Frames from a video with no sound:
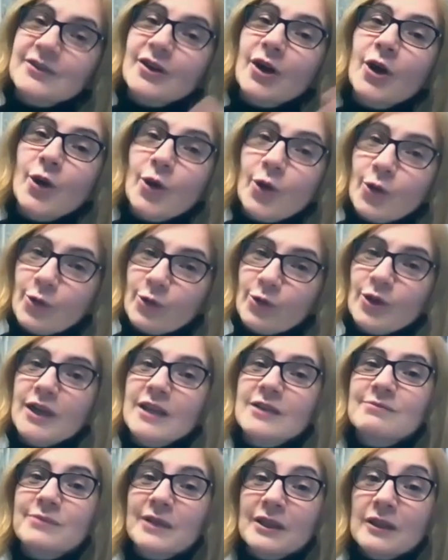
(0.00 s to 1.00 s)

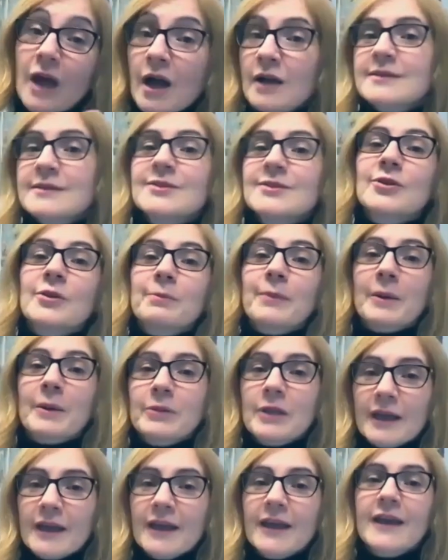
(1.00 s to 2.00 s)
it belongs to the
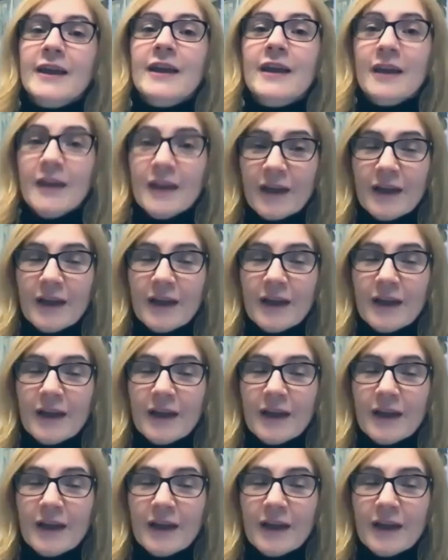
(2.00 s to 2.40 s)
public,